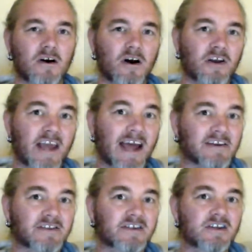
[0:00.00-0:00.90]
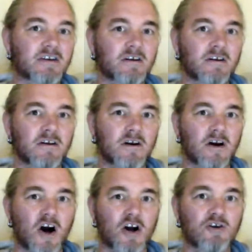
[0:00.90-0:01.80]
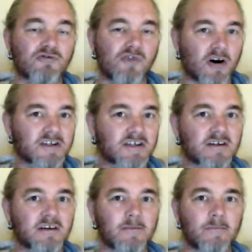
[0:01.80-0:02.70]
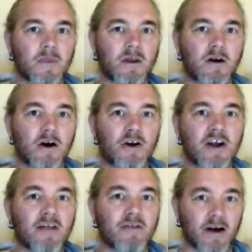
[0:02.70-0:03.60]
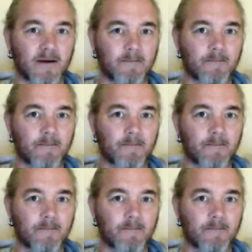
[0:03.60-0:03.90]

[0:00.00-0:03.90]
against, across, another.